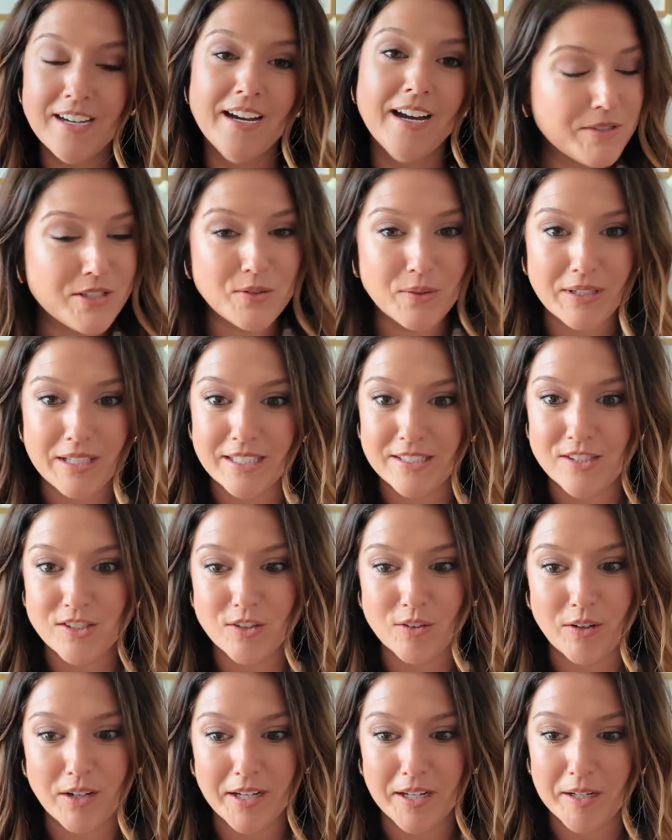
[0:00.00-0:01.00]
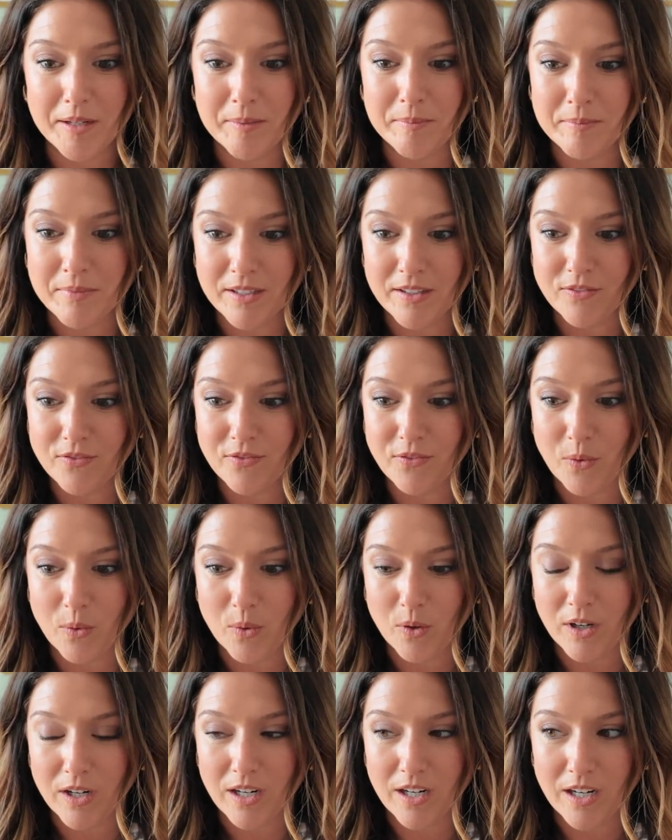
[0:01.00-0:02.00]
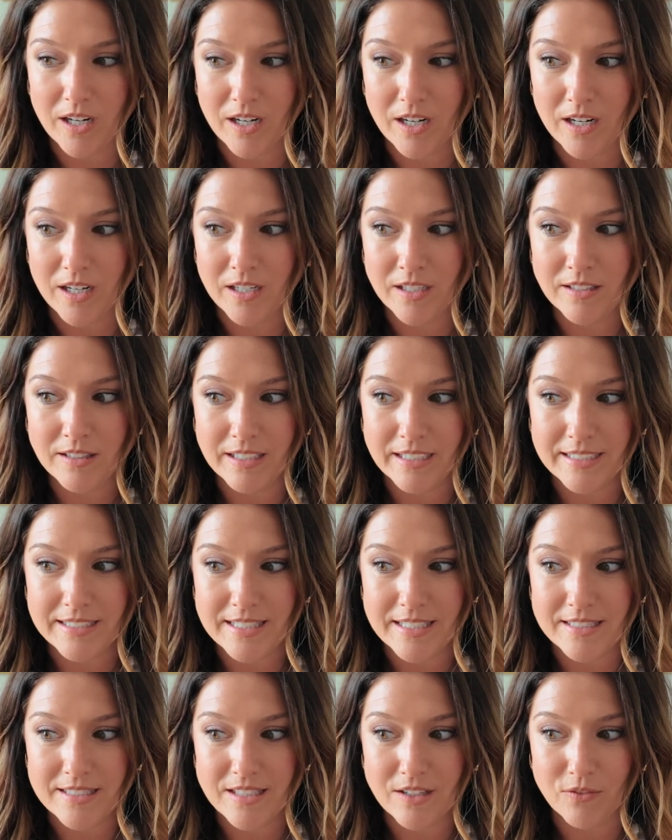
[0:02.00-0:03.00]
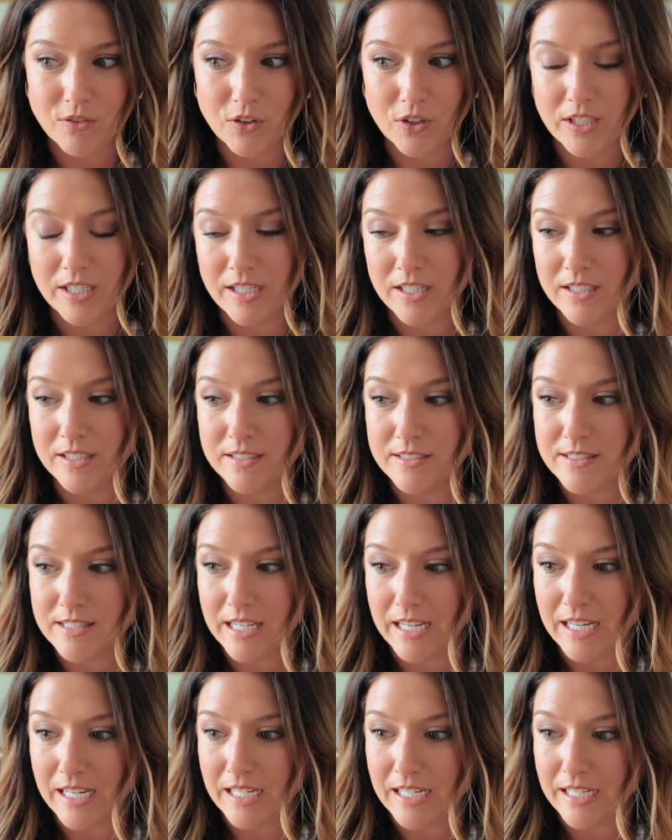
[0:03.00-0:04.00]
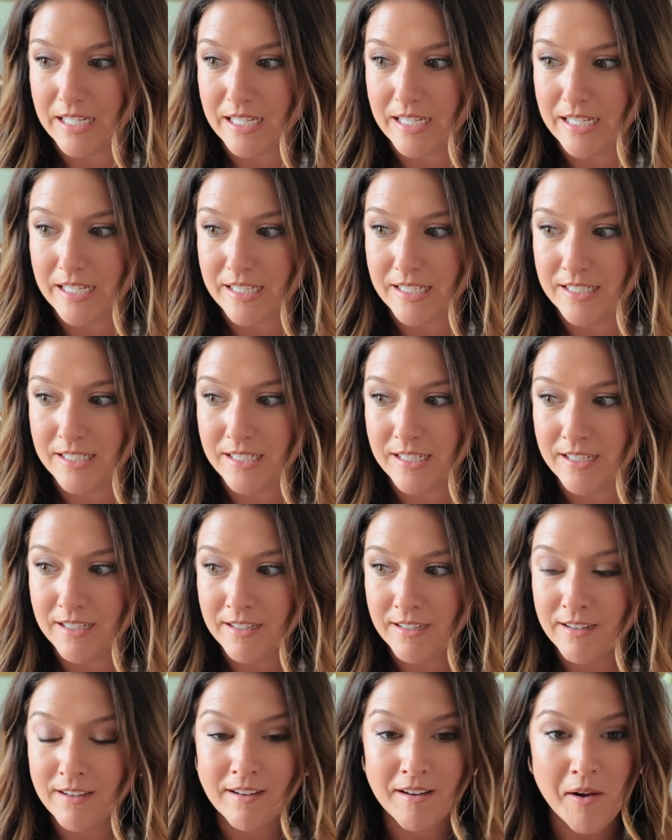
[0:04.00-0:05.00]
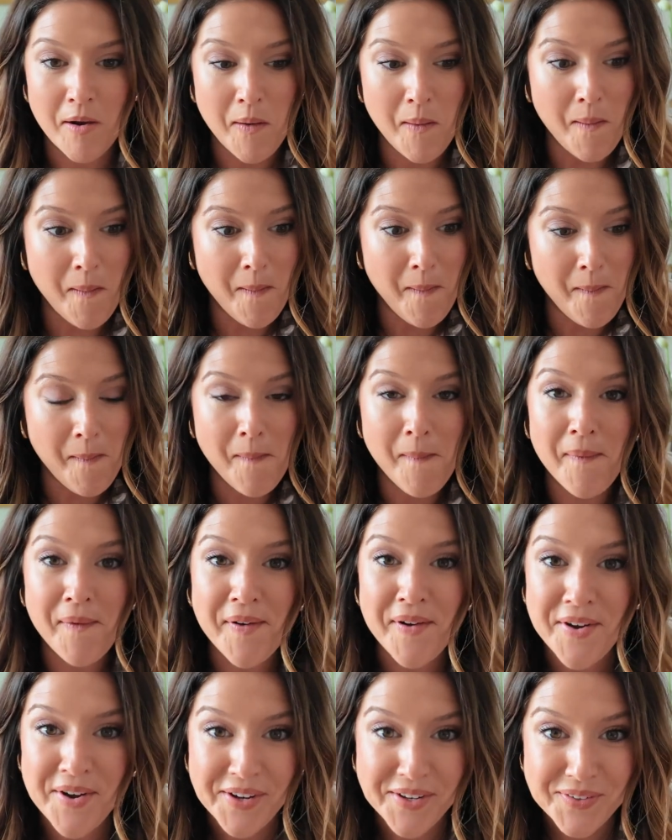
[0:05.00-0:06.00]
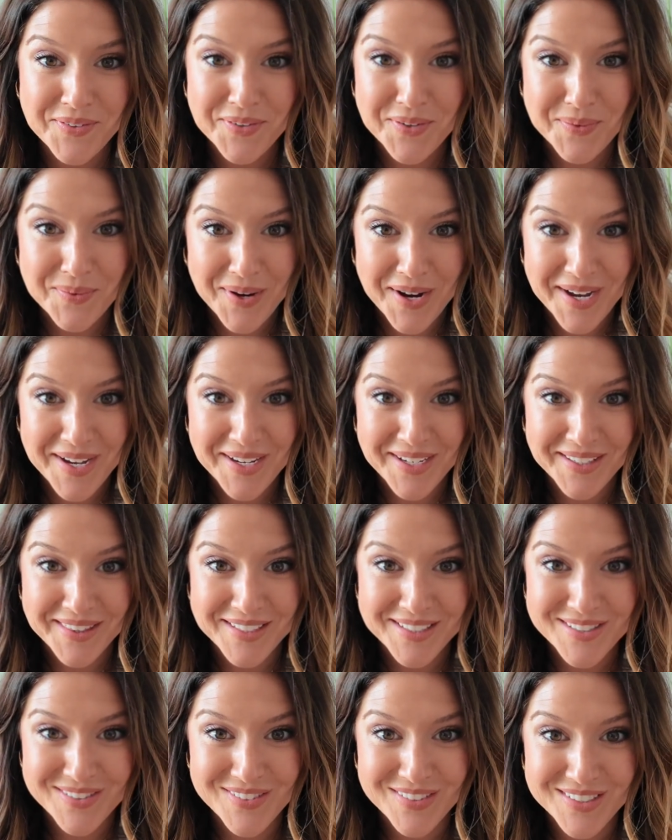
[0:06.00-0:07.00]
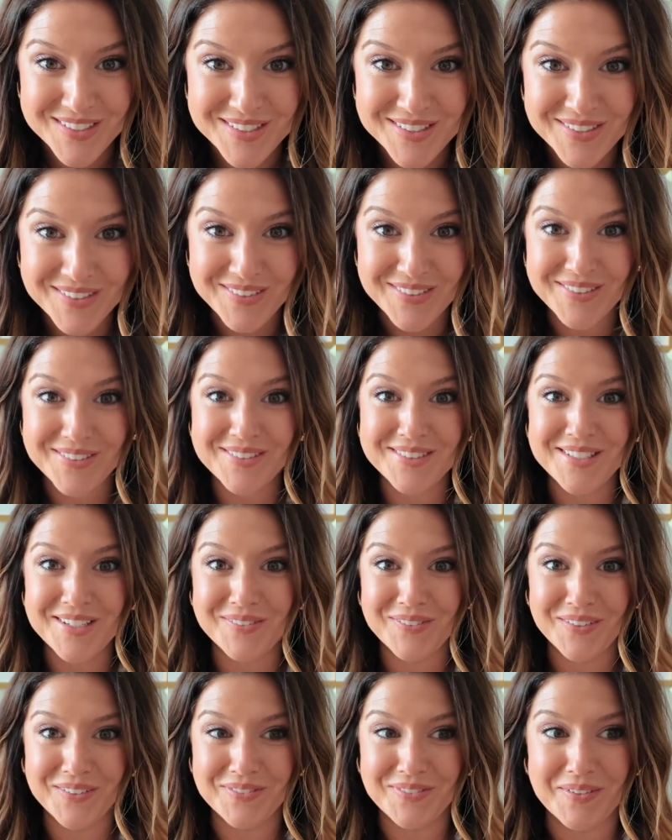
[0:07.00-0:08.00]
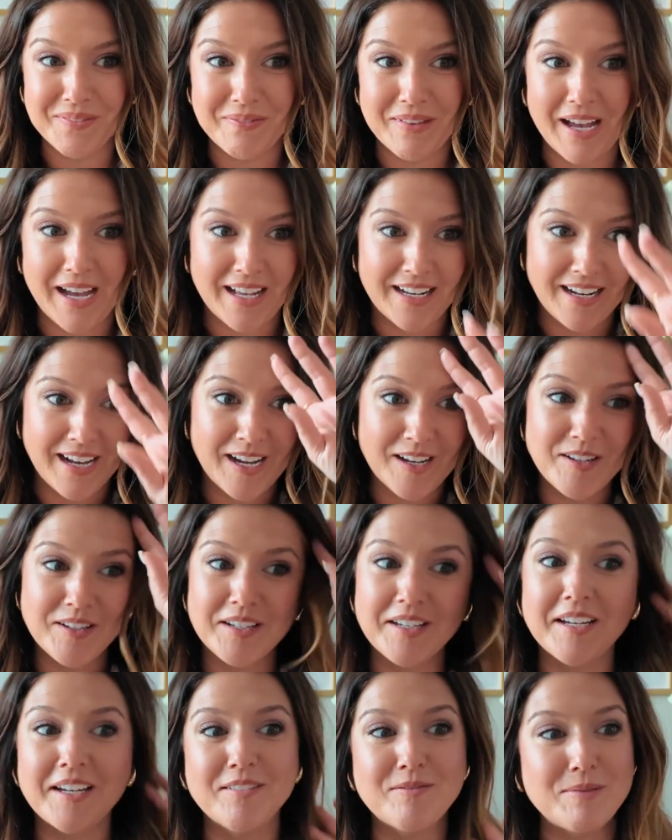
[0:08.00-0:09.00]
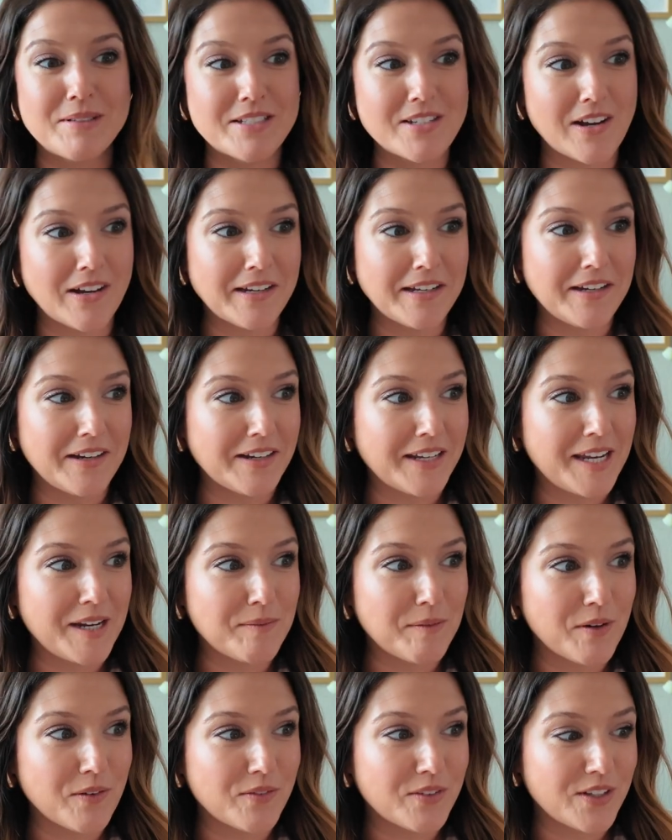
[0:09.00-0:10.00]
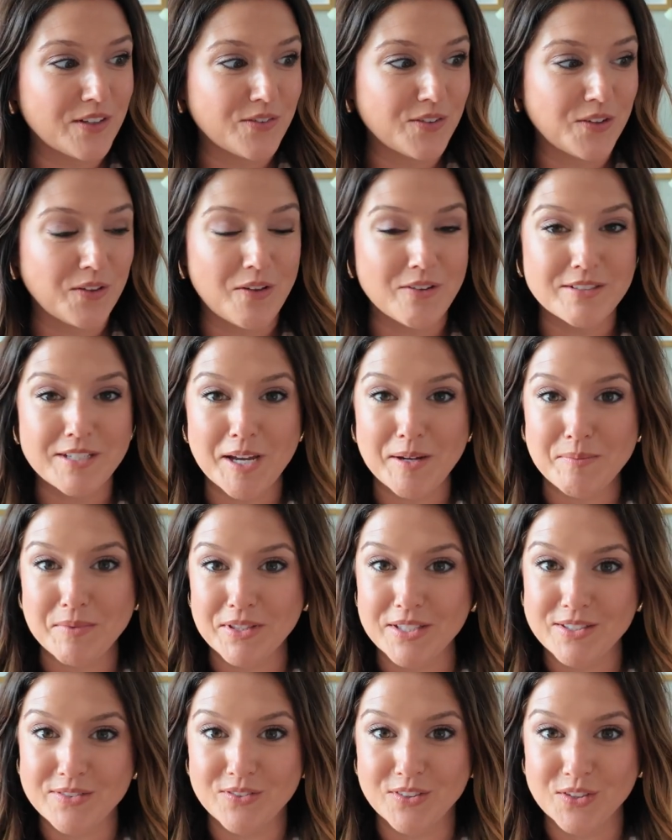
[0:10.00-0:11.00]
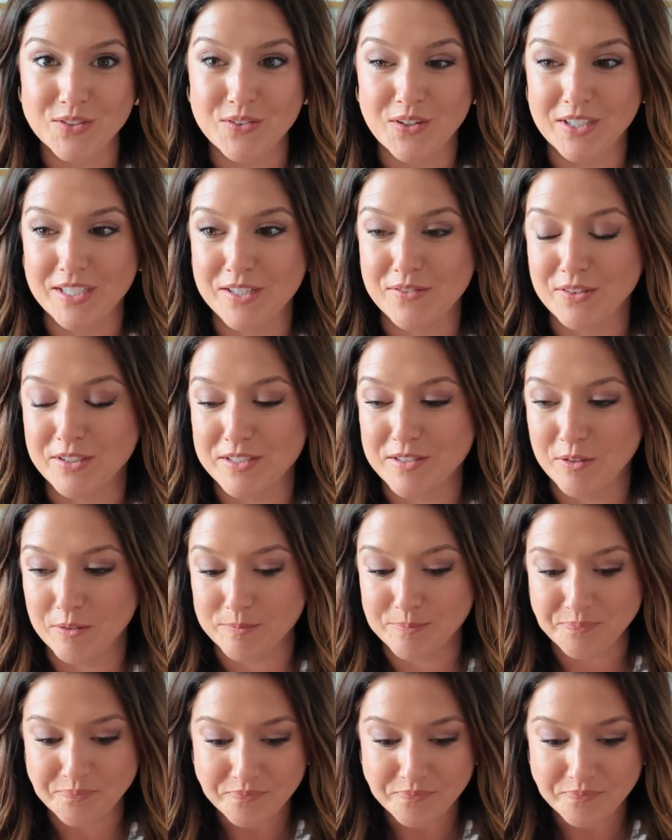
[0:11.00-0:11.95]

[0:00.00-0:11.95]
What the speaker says: I've been doing Instagram for, like I said, several years, and I don't know why. This feels so different from that. I have been talking on camera over there for a long time, but this feels very different, so